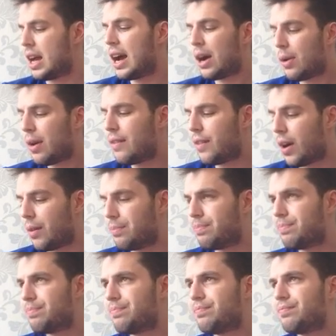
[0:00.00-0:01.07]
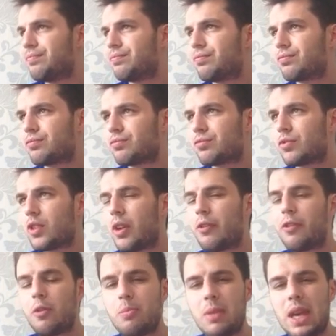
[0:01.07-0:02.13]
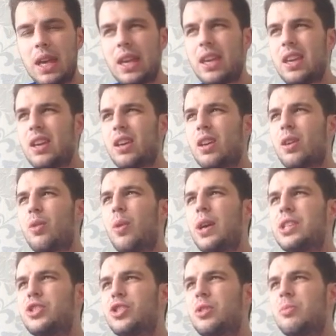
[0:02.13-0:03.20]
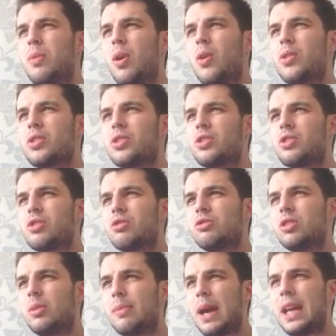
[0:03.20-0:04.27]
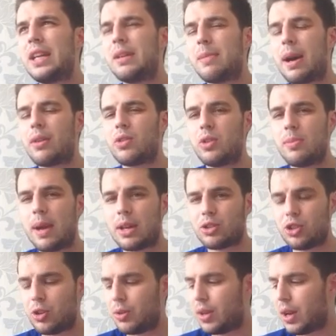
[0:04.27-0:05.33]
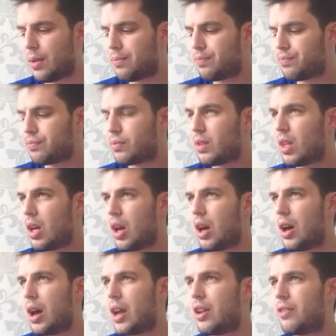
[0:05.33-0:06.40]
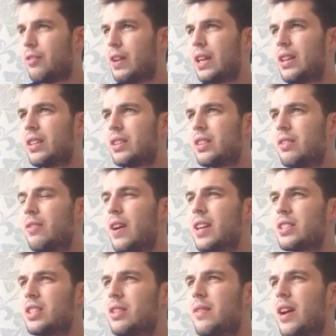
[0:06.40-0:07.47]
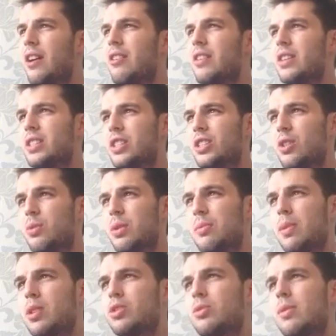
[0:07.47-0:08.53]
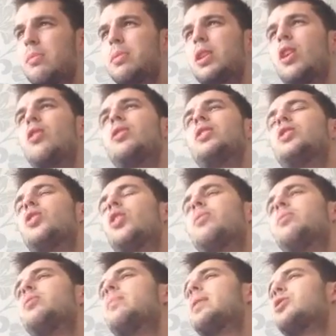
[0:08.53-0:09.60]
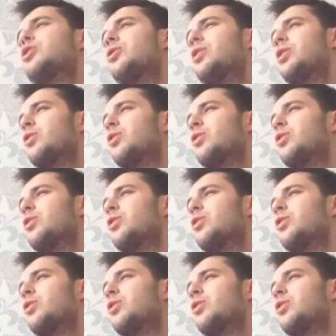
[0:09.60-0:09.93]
However, for me, question marks remain about Eubank Jr. And I think the fact of the matter is that we must remember the only time Eubank Jr.